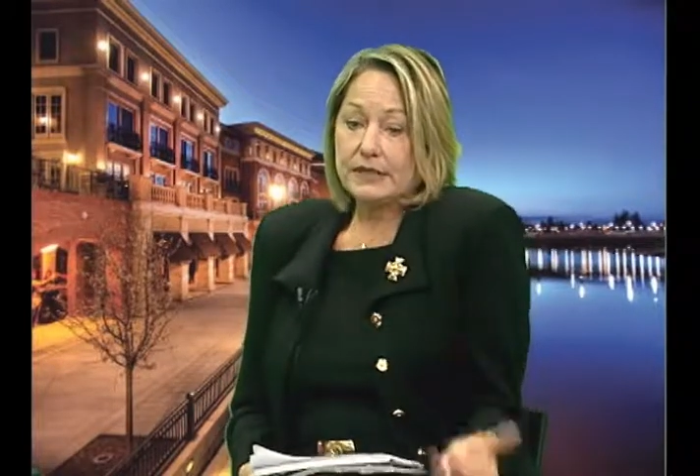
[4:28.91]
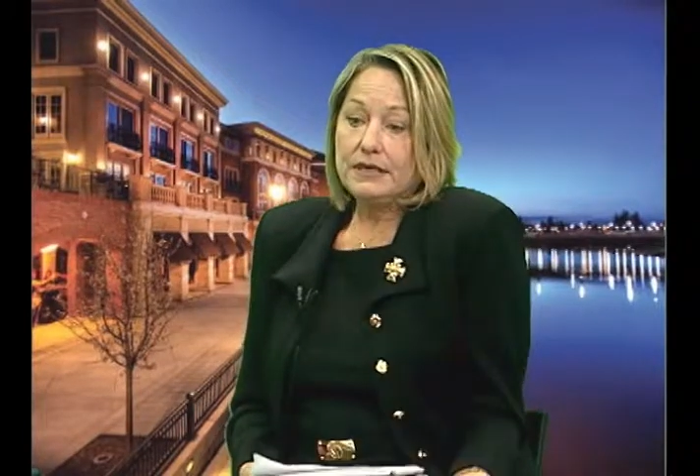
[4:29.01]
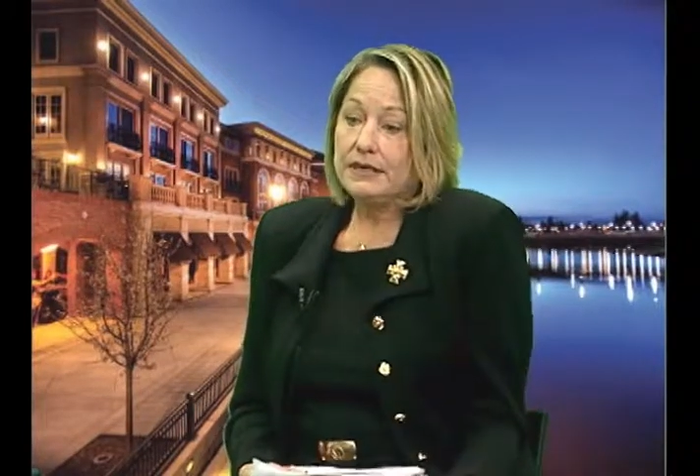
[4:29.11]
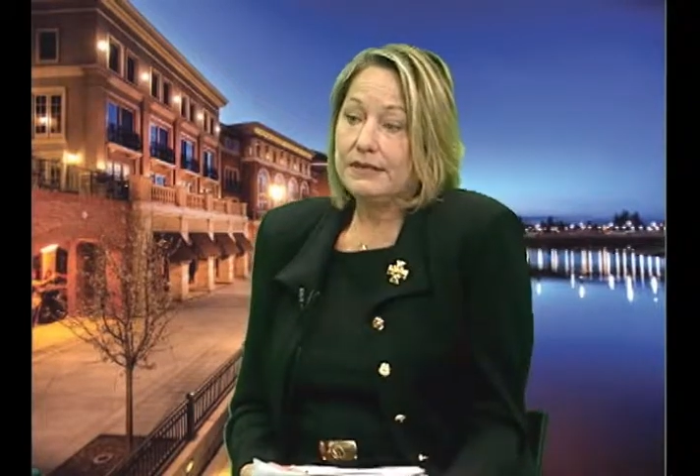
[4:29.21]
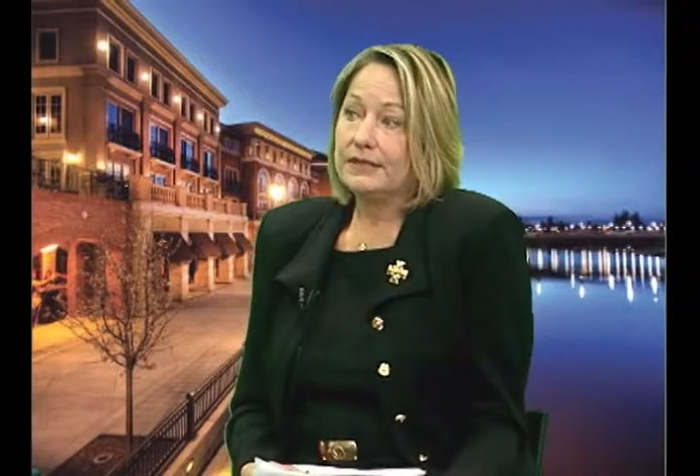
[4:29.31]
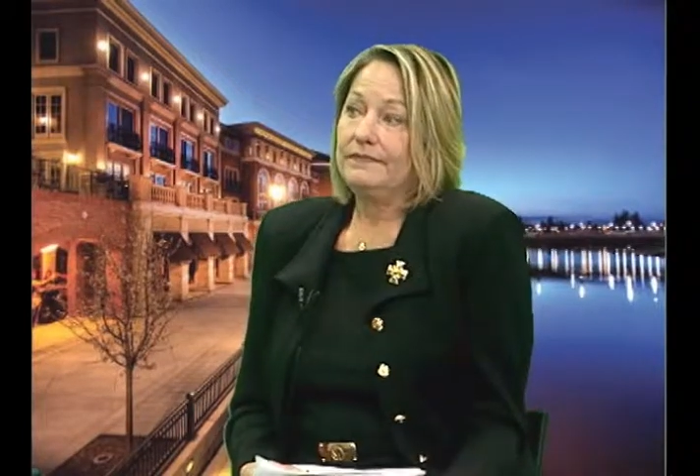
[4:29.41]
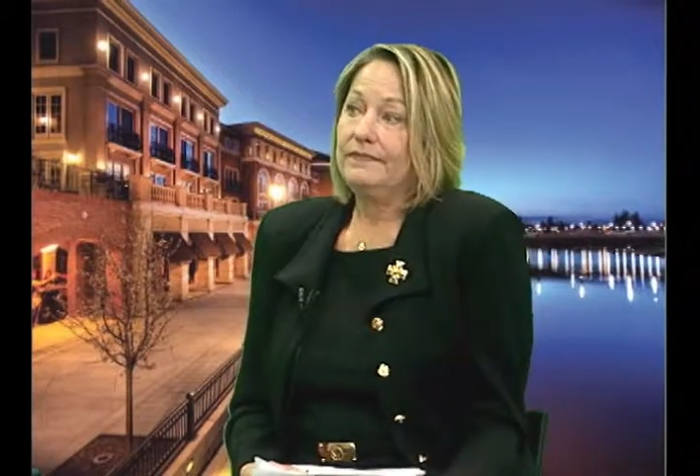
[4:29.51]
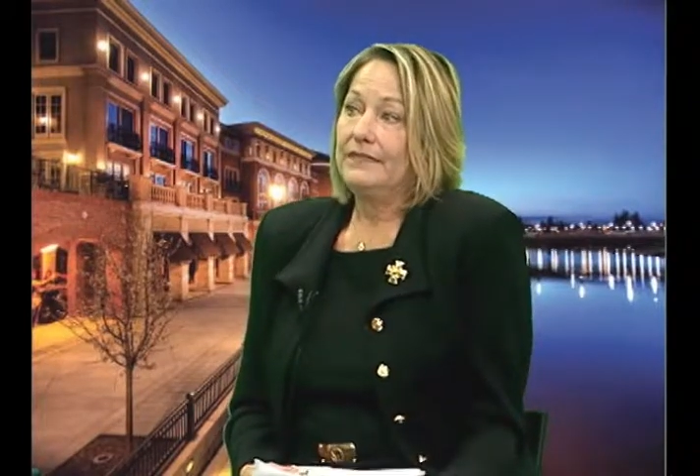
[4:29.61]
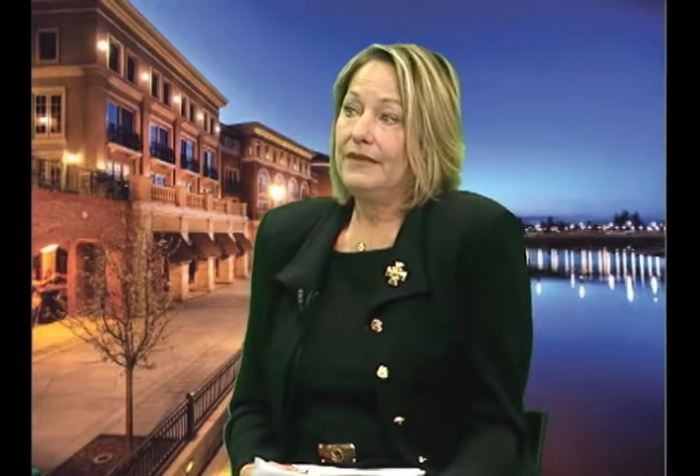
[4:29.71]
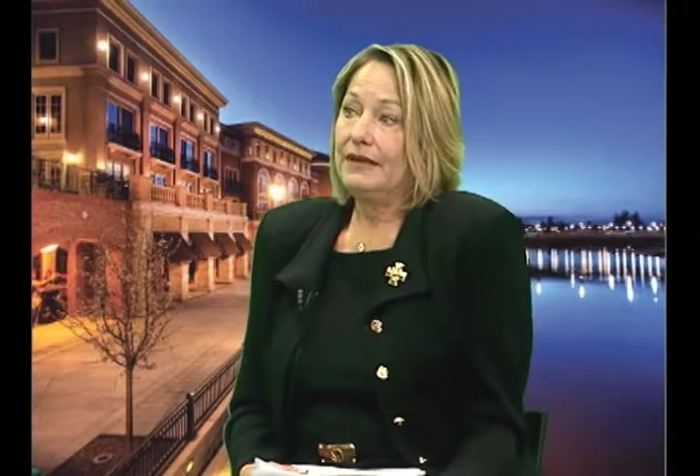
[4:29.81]
knees
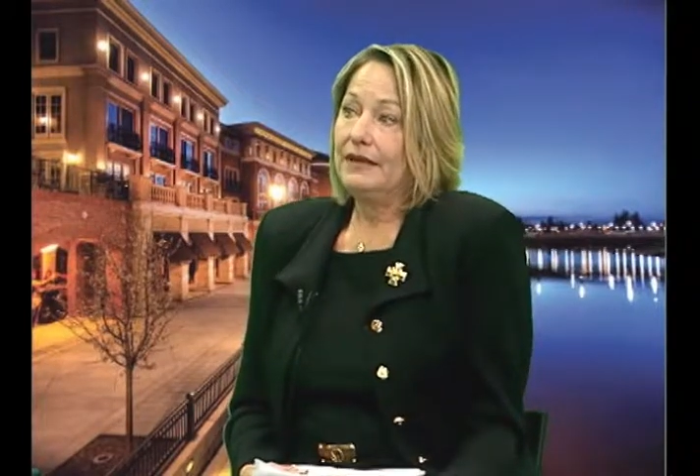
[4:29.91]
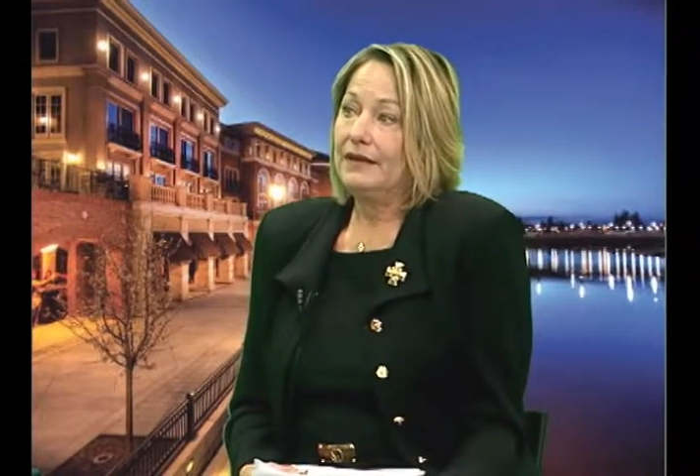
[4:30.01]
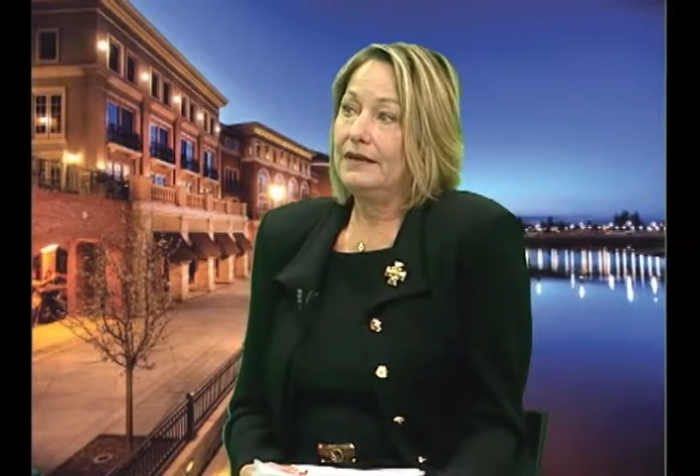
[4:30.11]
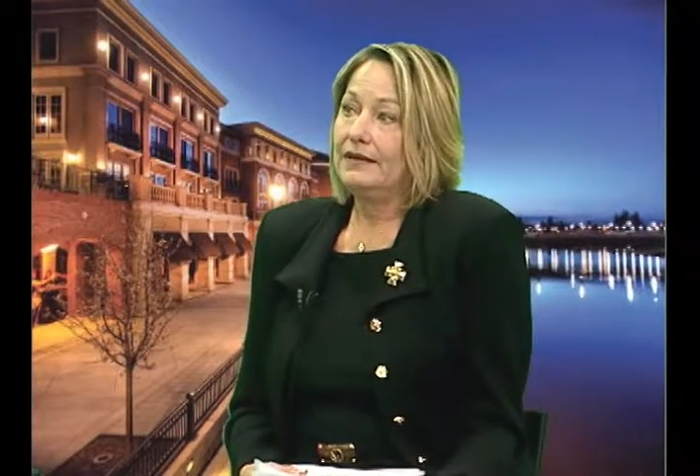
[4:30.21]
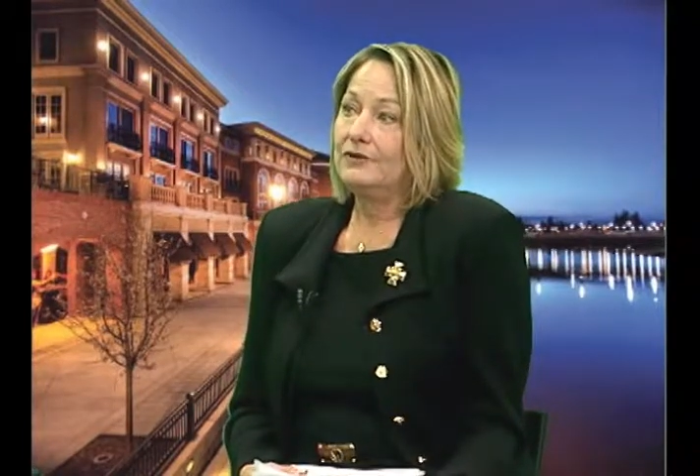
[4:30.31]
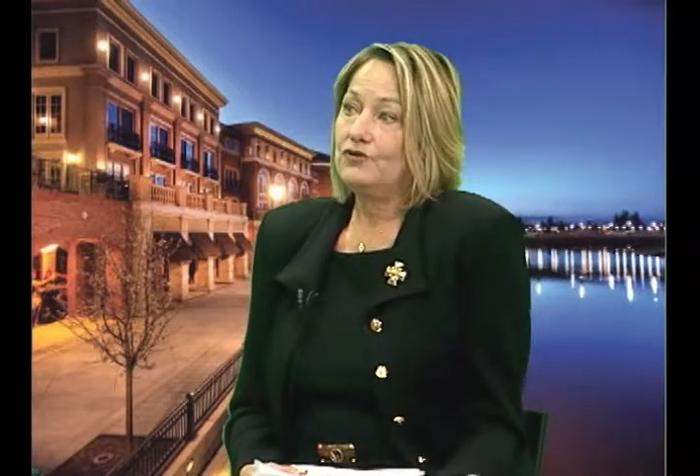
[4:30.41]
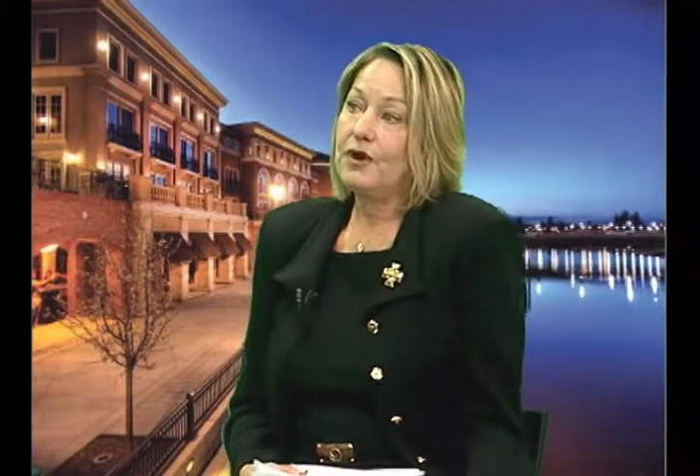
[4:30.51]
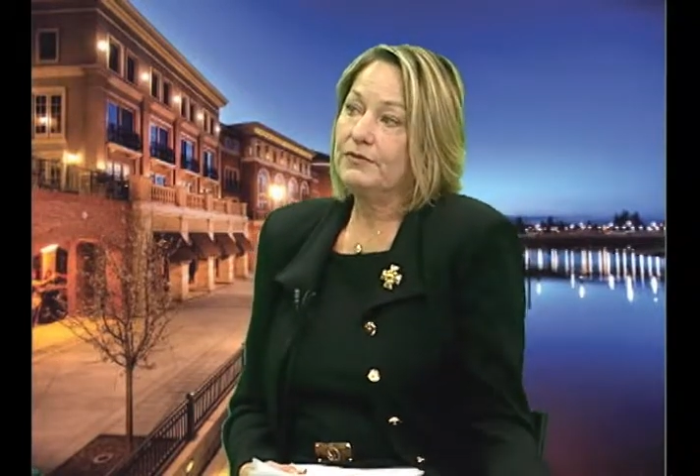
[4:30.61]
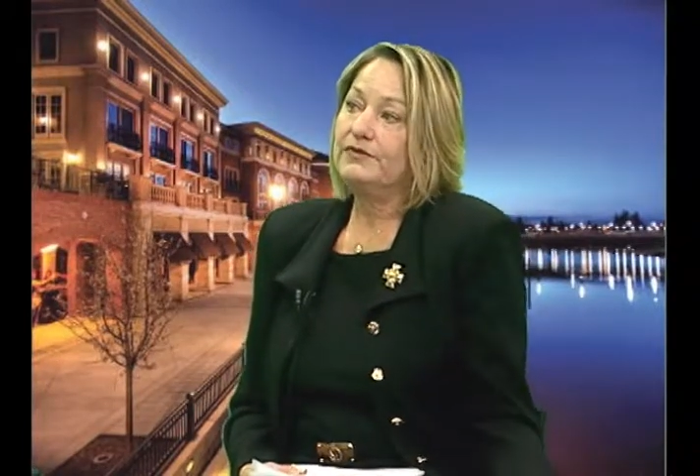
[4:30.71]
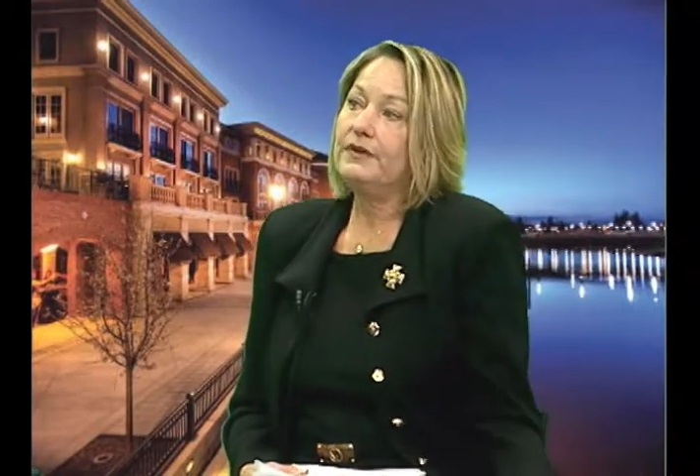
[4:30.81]
and
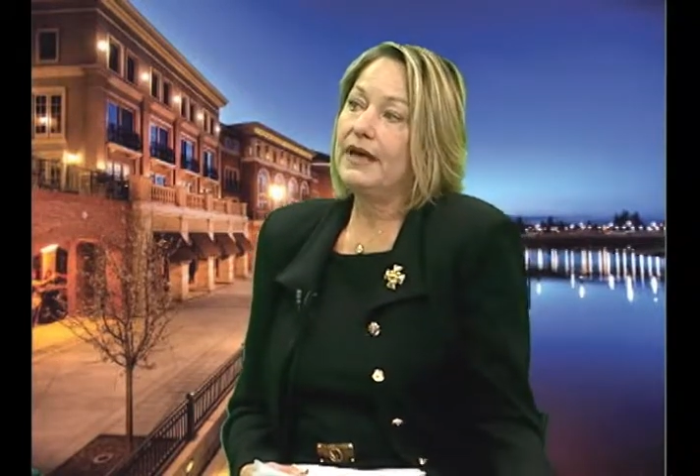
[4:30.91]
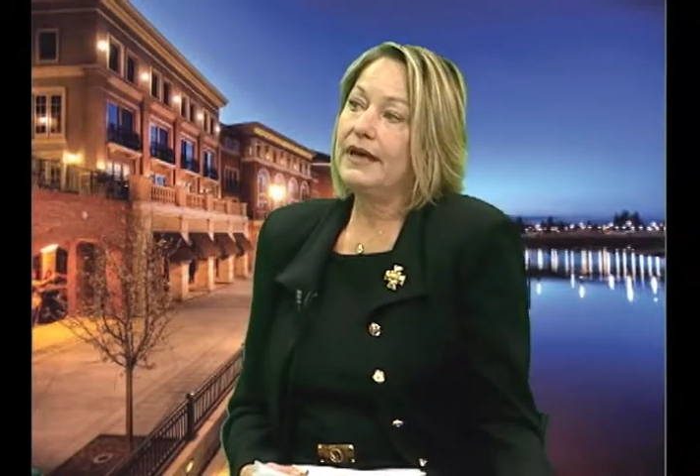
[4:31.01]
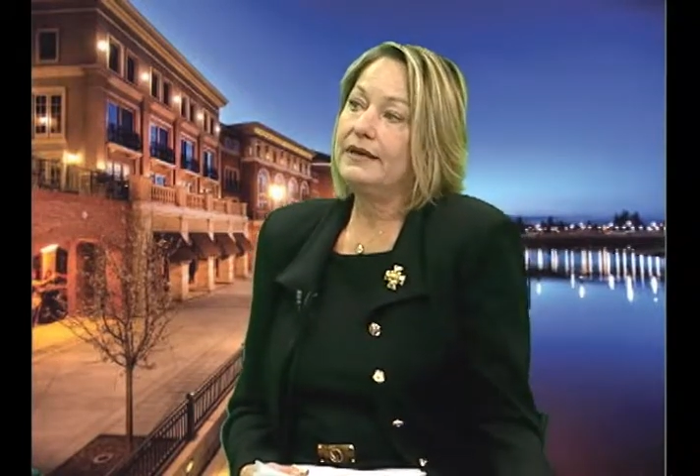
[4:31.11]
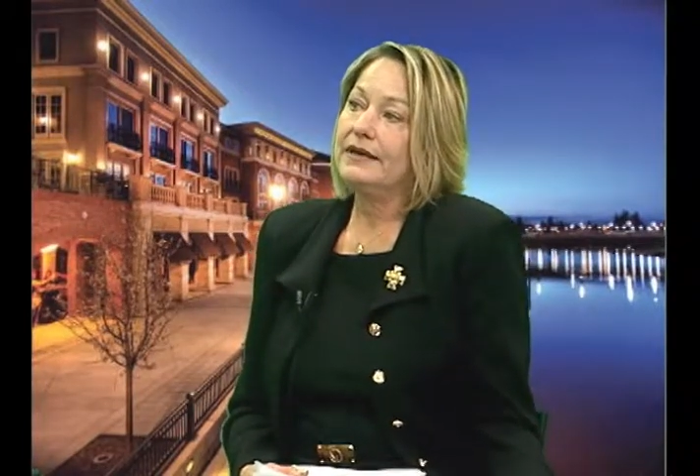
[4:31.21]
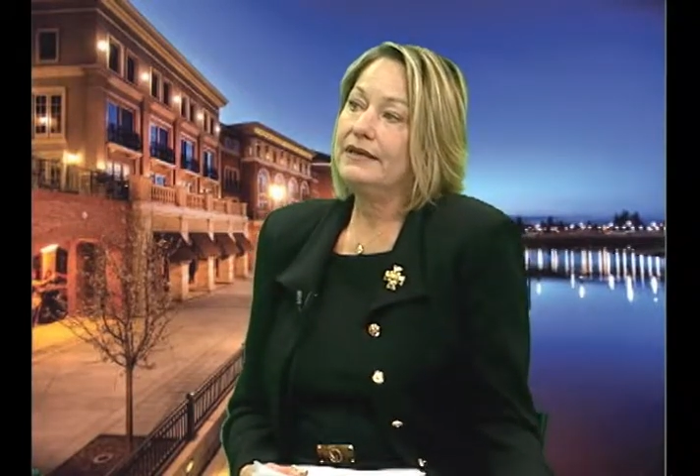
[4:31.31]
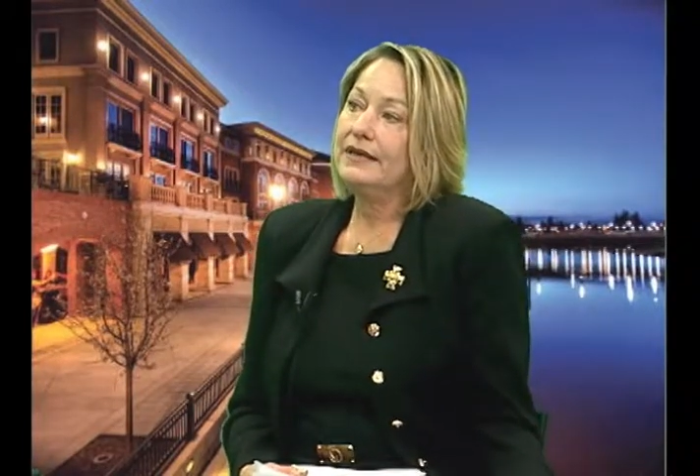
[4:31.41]
dropped the flag.